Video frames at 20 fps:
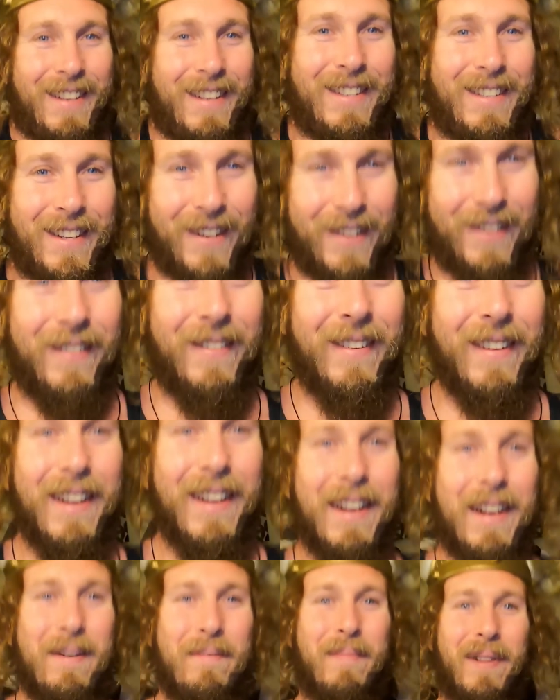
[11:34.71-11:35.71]
So,
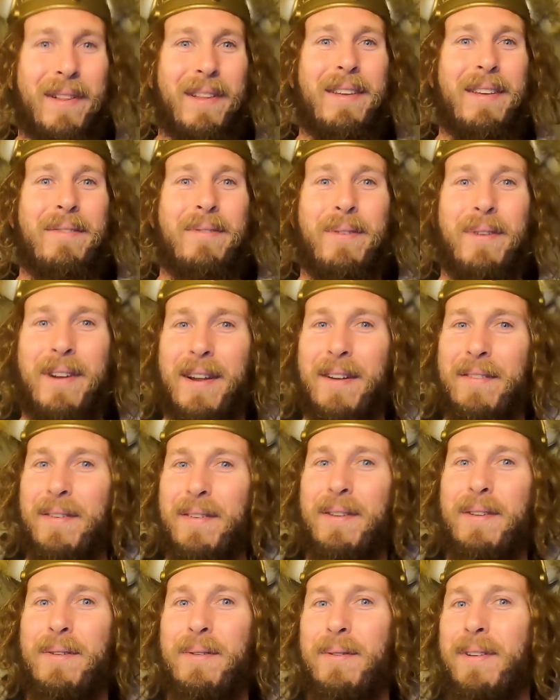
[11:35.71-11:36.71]
believe
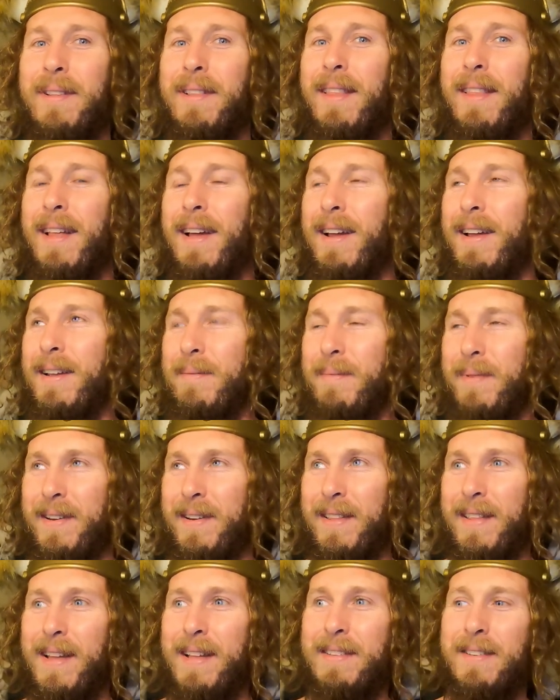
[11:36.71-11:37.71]
whatever you like,
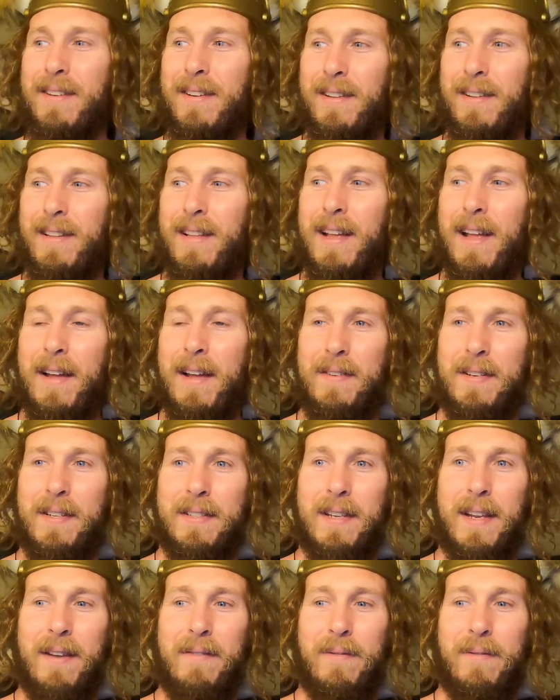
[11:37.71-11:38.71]
but that's all I have to
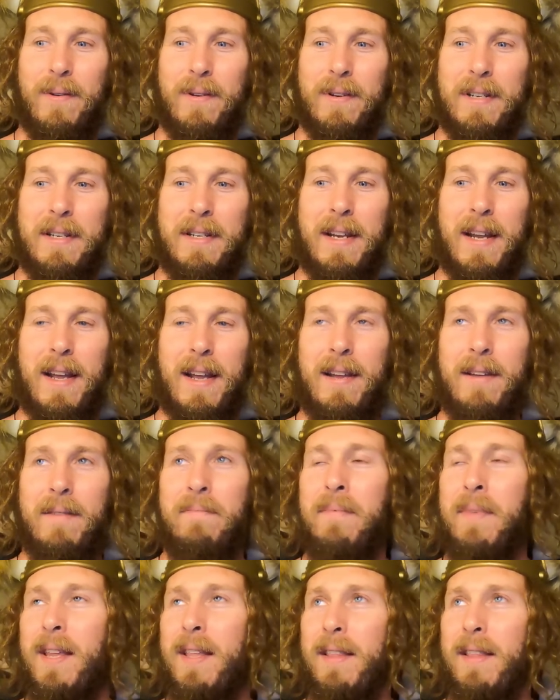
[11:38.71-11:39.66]
say for today.